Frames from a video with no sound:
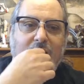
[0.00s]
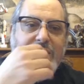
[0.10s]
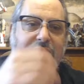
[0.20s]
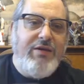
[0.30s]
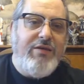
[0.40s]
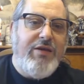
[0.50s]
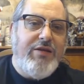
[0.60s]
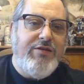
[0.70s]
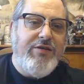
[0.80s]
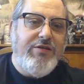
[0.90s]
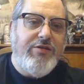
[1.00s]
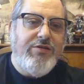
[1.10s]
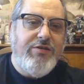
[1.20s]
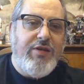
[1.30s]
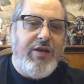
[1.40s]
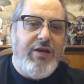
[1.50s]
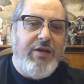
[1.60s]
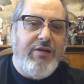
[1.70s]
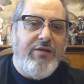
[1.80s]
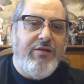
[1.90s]
think I'll actually just
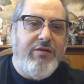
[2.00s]
add to